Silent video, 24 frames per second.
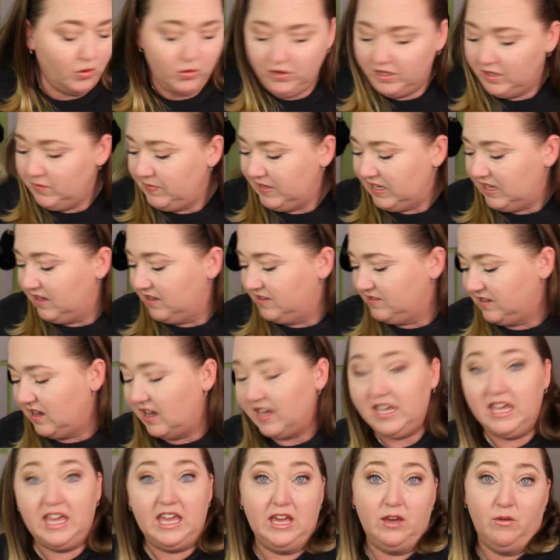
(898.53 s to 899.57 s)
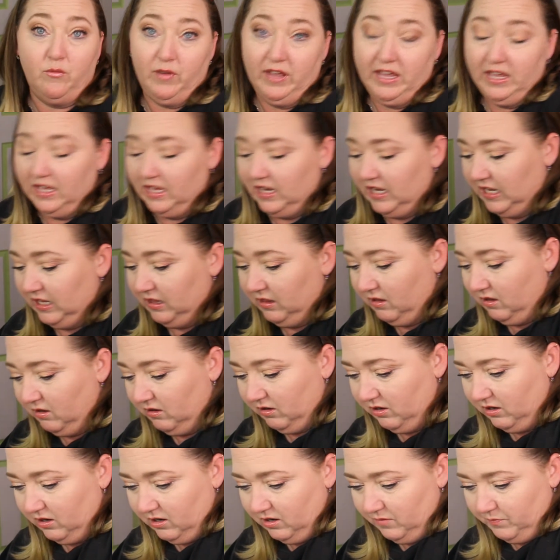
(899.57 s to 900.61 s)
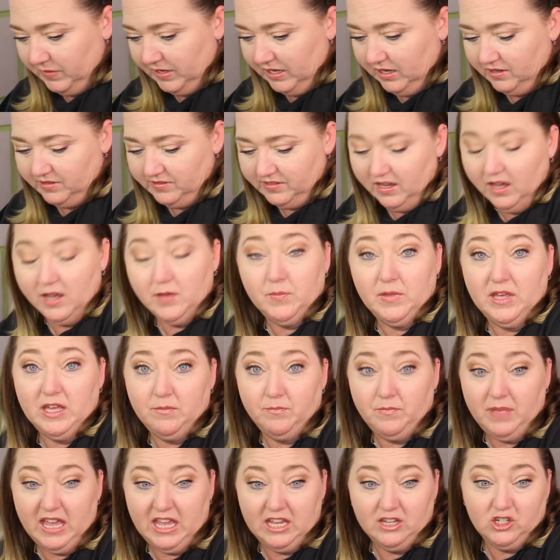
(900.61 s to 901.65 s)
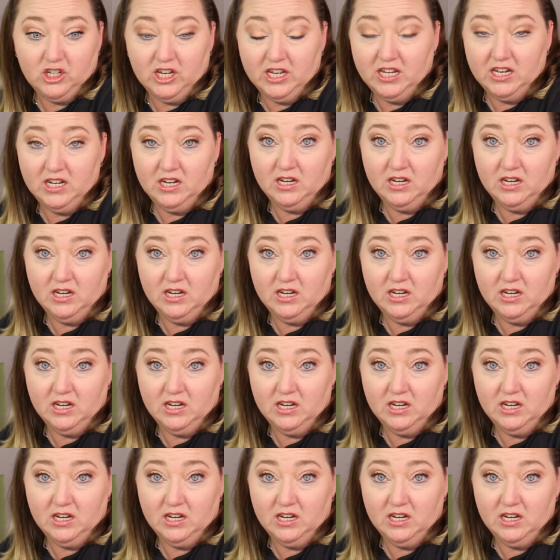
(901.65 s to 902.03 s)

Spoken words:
only because I can't wait any longer because I'm impatient.